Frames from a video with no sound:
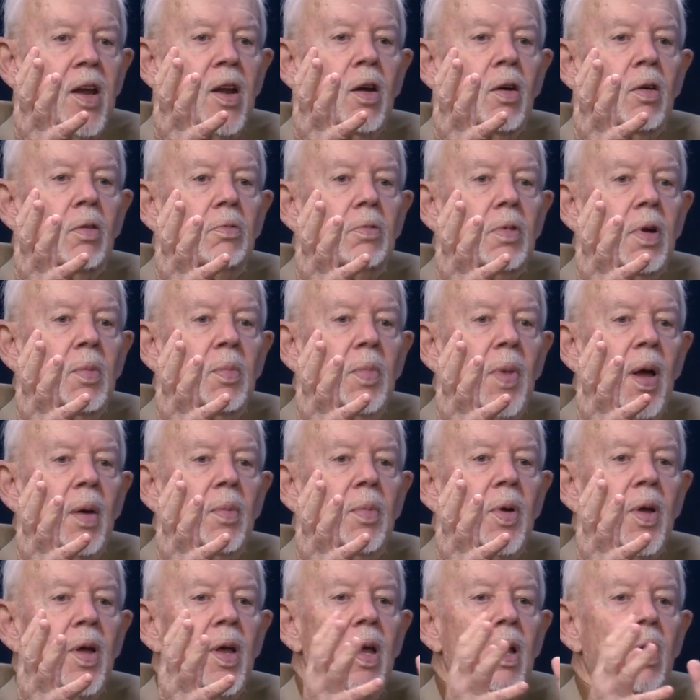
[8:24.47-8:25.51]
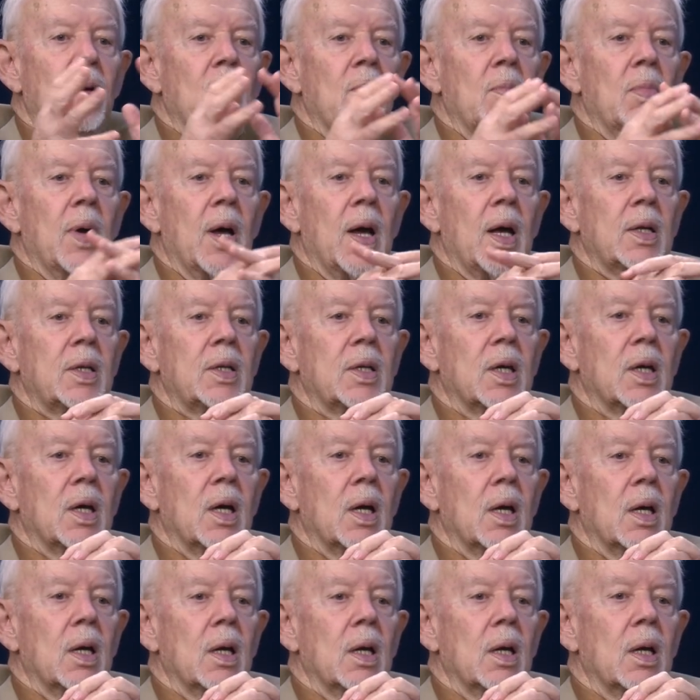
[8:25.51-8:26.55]
Don't remember him, but
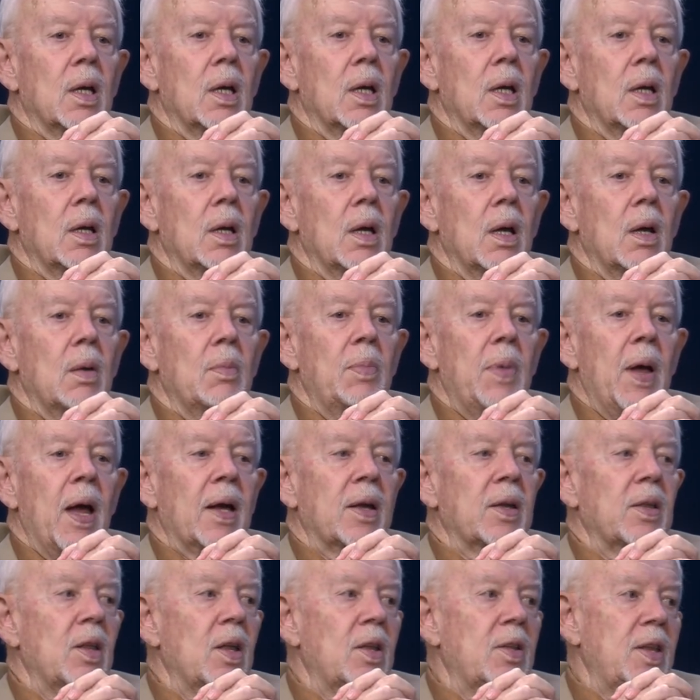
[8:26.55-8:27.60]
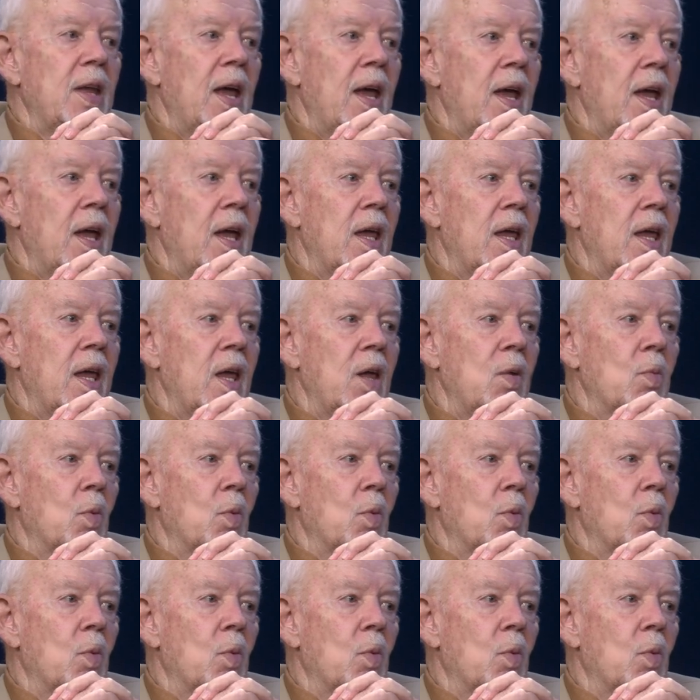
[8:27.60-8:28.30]
uh, back in the day, he